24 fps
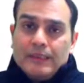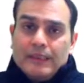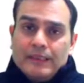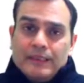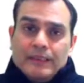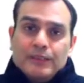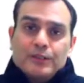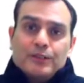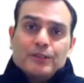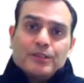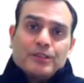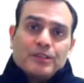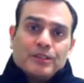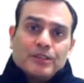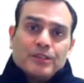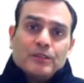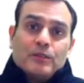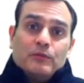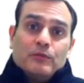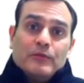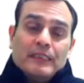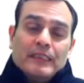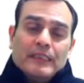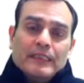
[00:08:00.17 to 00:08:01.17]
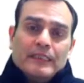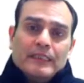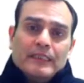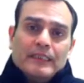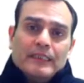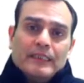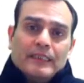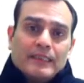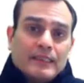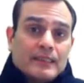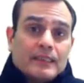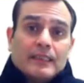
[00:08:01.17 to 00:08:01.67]
consistent with the Ind
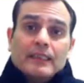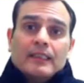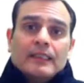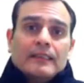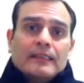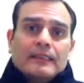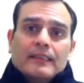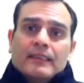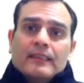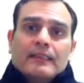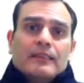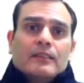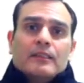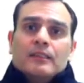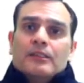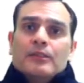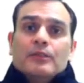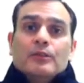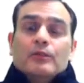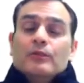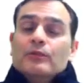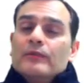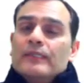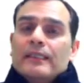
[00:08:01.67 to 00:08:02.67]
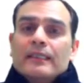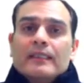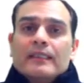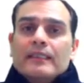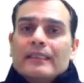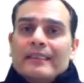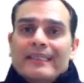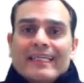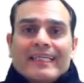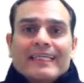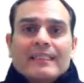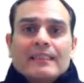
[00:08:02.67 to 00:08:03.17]
AS, then you can
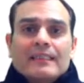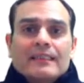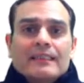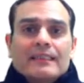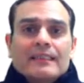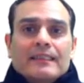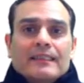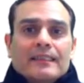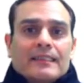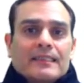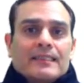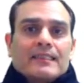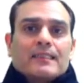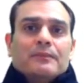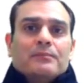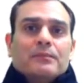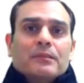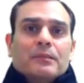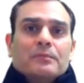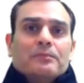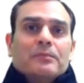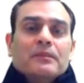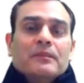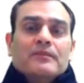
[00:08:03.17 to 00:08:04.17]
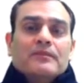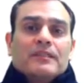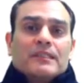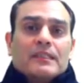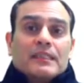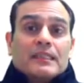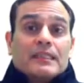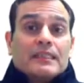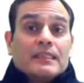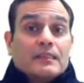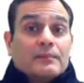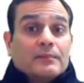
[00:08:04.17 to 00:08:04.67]
directly accept the previous
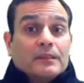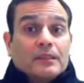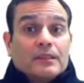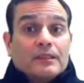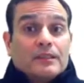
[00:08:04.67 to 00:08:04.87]
estimate.